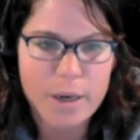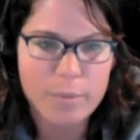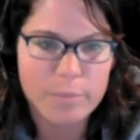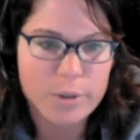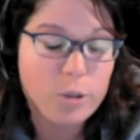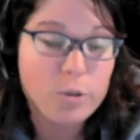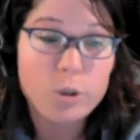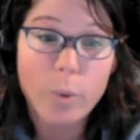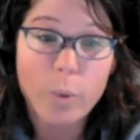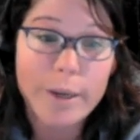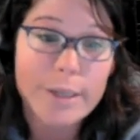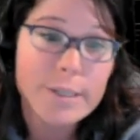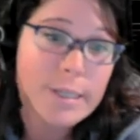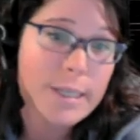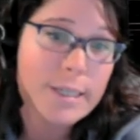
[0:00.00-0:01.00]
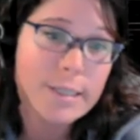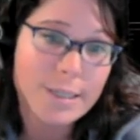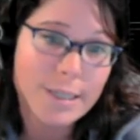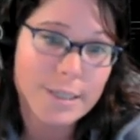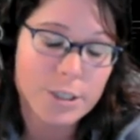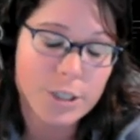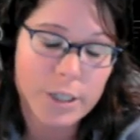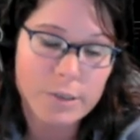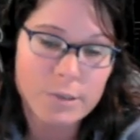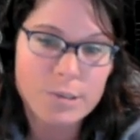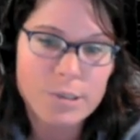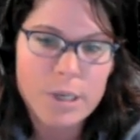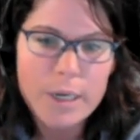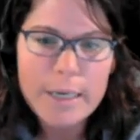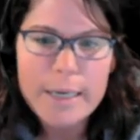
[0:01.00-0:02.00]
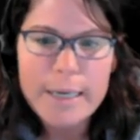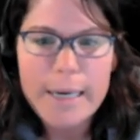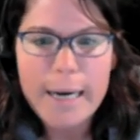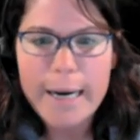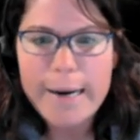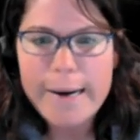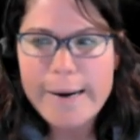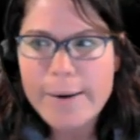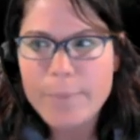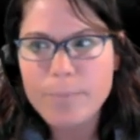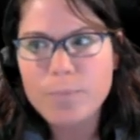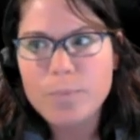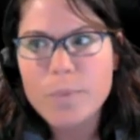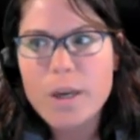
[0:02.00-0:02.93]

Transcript: up to 26 interns um,